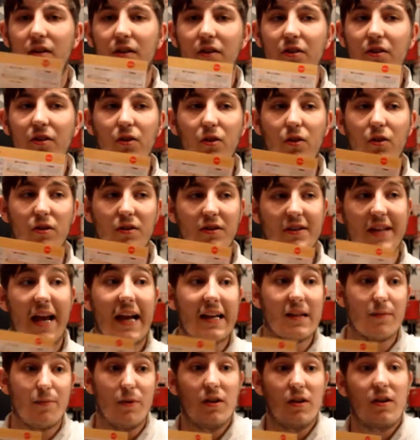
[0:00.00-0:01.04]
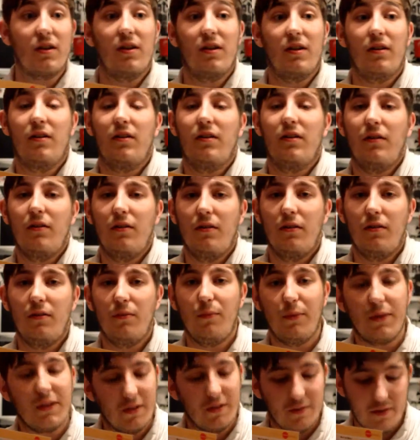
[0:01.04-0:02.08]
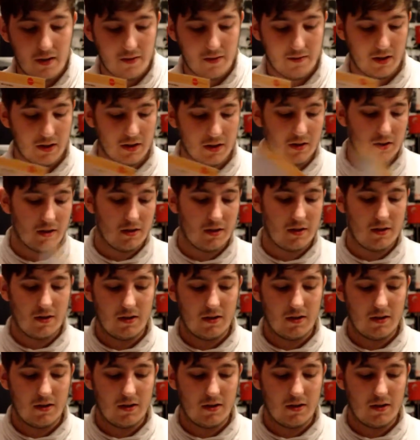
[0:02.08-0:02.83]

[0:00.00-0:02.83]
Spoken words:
your textbook, which is very, very good.